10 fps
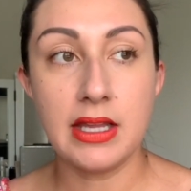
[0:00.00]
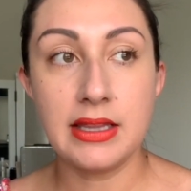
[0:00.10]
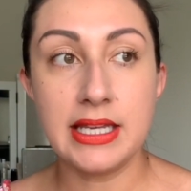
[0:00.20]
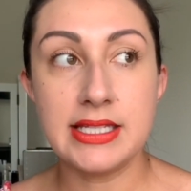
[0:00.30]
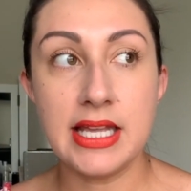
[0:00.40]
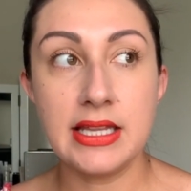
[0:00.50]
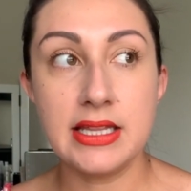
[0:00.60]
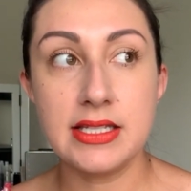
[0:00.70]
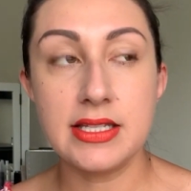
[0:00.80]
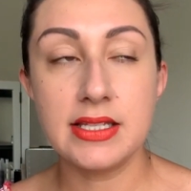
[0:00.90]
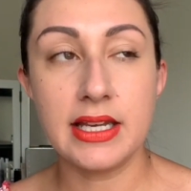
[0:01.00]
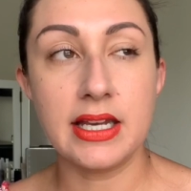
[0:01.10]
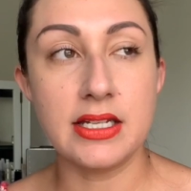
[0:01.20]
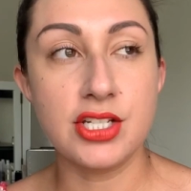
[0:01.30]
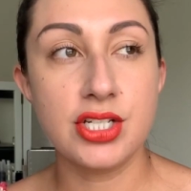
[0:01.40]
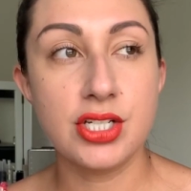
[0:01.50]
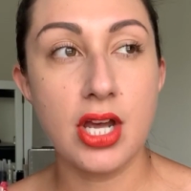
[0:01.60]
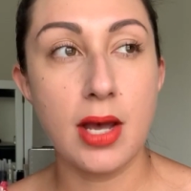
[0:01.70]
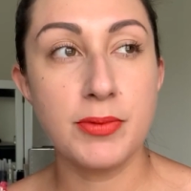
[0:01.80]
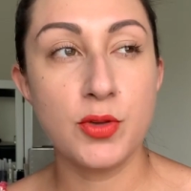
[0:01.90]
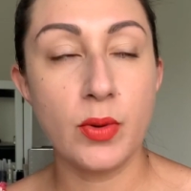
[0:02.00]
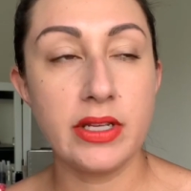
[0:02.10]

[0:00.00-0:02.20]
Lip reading: They said that this is like a top 20